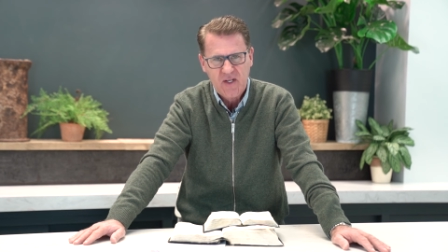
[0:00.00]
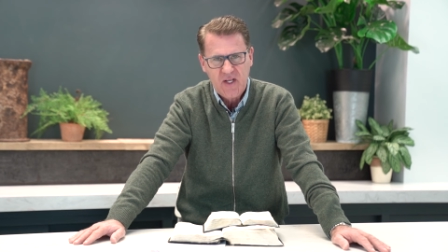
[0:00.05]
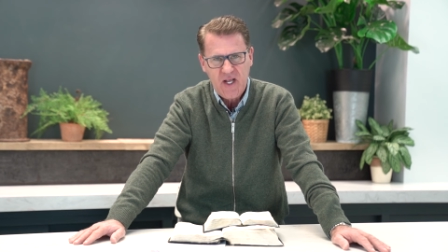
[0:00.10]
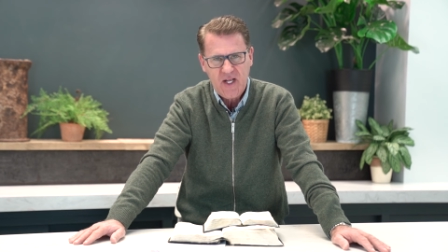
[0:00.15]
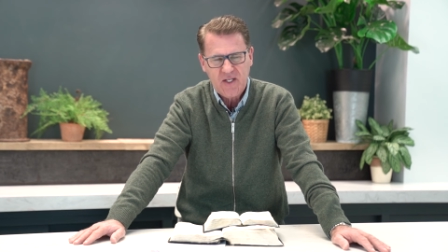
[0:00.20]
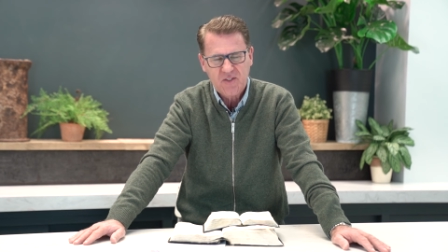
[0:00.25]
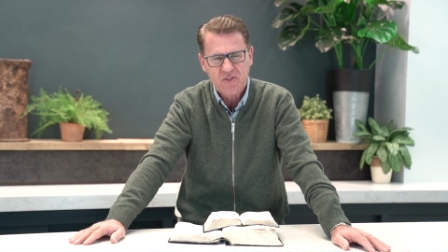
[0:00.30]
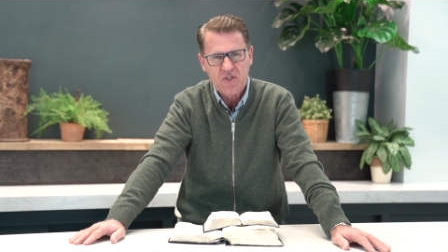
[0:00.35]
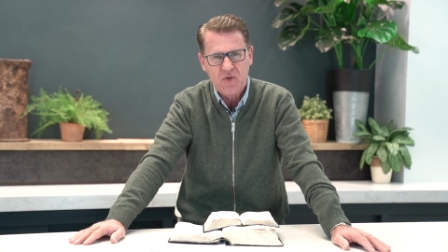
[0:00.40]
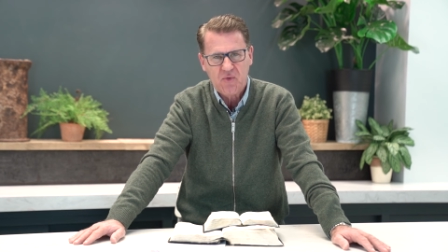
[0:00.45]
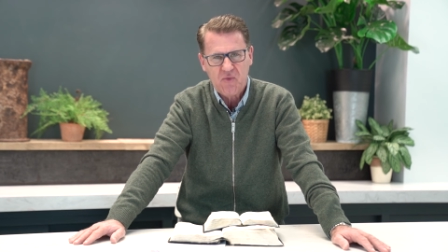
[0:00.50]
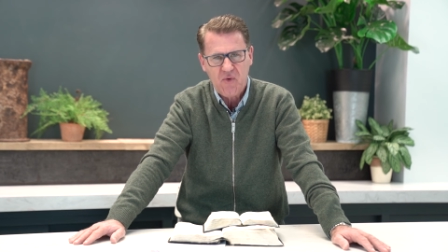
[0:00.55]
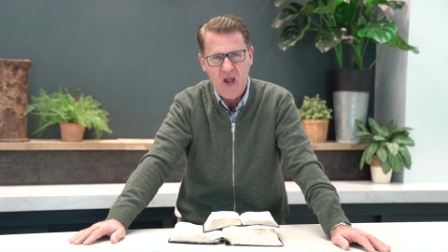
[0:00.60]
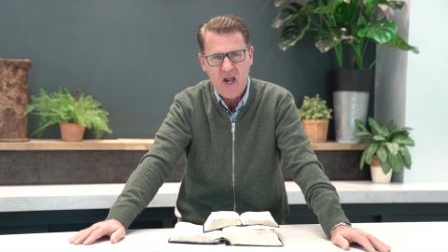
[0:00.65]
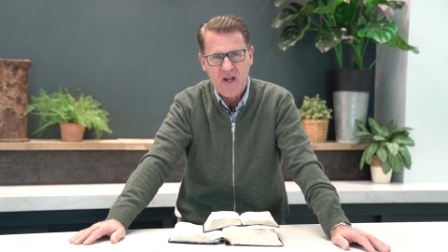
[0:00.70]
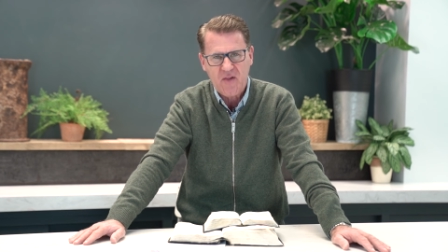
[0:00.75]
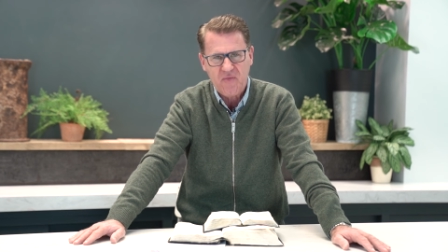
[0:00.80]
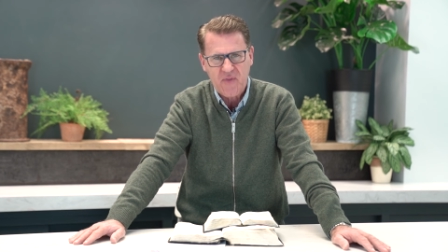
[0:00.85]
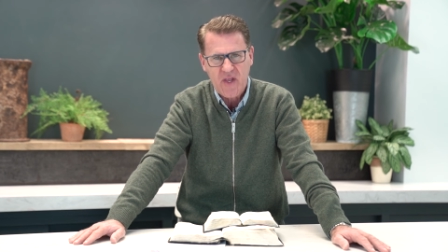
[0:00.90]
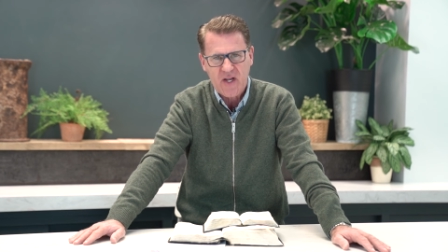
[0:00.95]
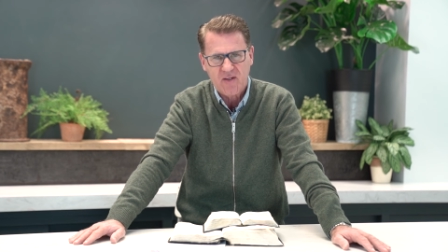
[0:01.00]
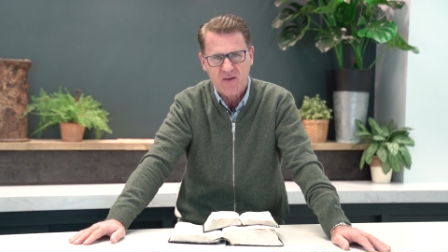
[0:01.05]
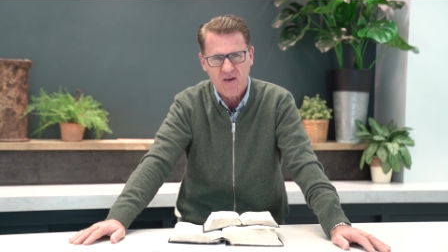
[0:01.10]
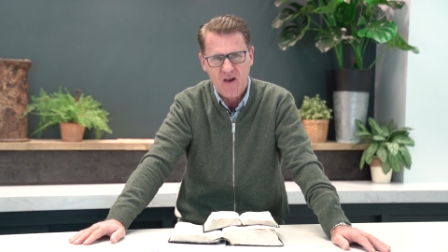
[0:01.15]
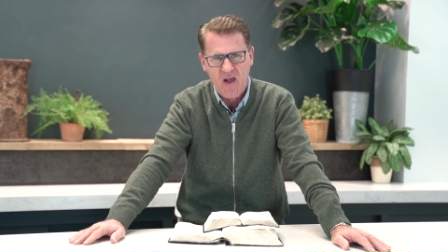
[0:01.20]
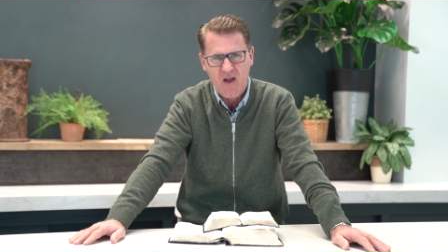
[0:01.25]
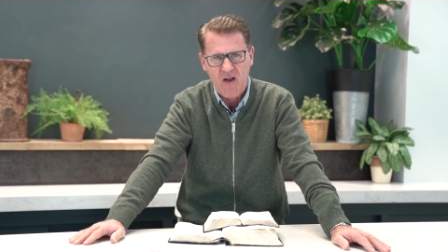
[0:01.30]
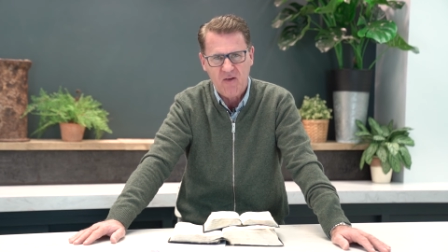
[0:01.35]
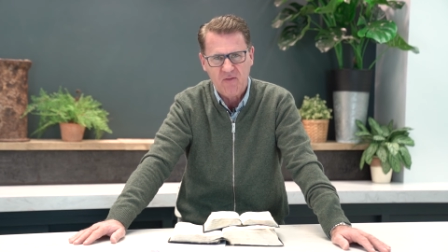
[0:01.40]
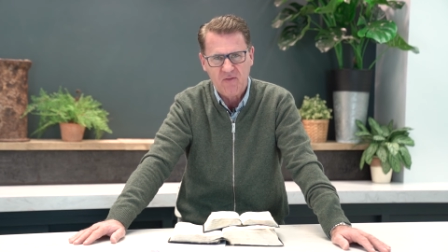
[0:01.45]
and to write that
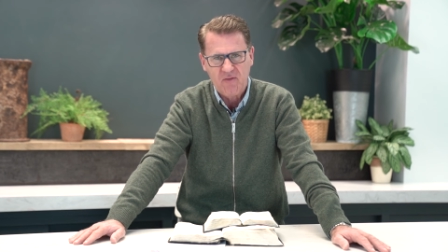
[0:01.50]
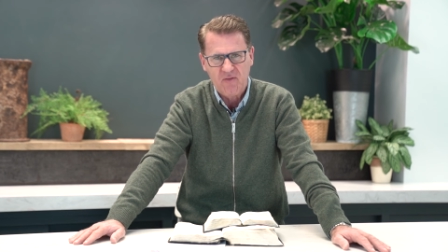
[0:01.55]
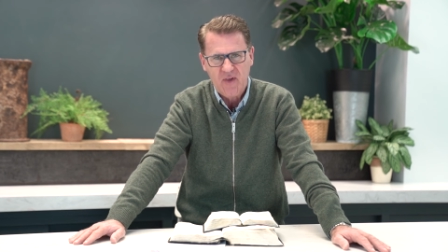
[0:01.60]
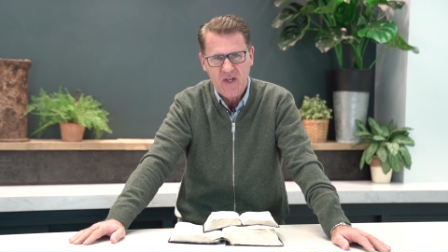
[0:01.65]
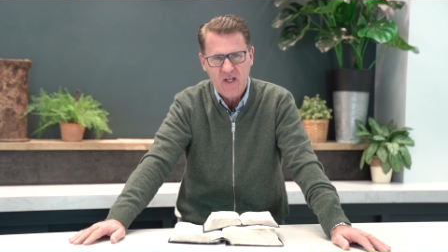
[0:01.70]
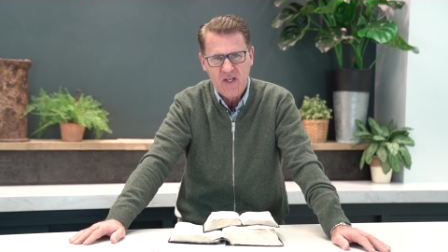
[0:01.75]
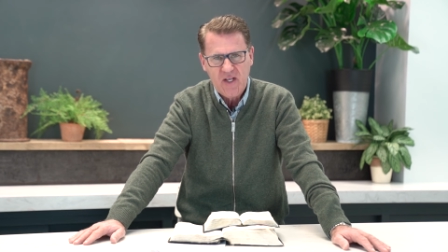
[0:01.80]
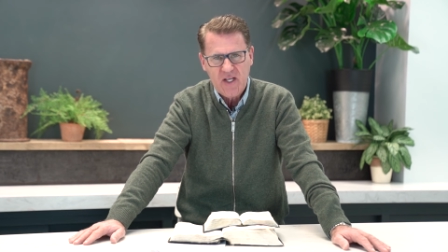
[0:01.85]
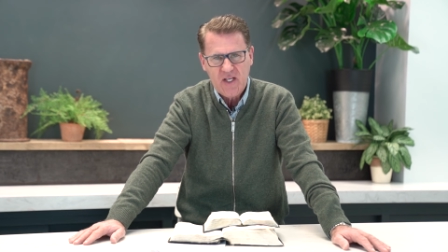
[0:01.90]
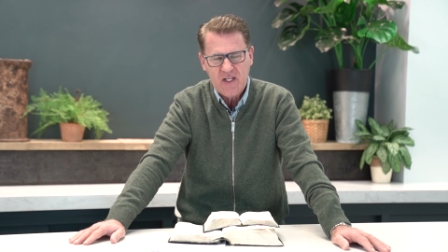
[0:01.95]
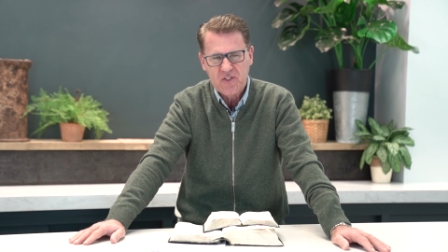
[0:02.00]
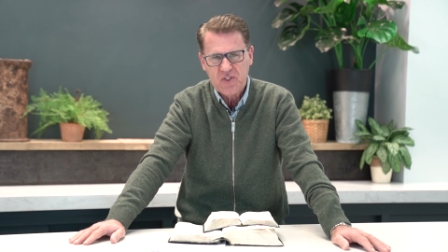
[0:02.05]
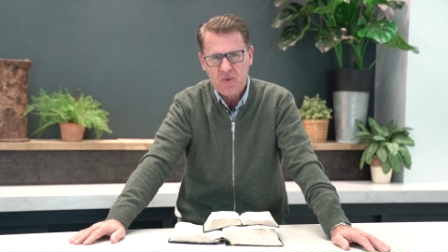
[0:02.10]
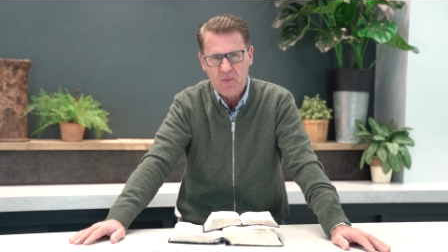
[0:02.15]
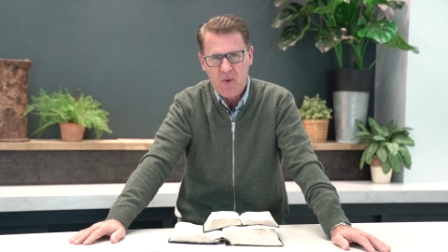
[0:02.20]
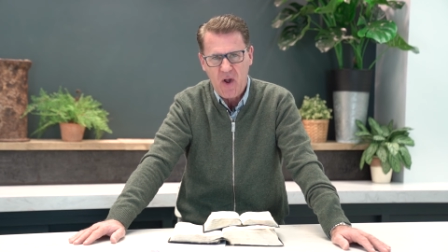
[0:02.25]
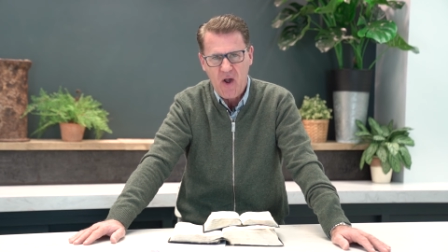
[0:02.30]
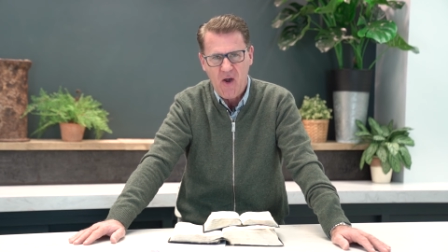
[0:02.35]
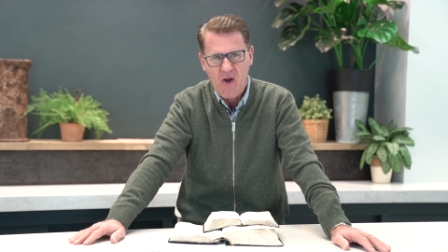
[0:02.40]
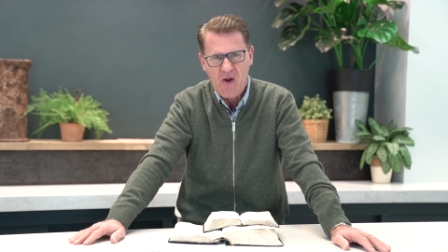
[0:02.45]
love into my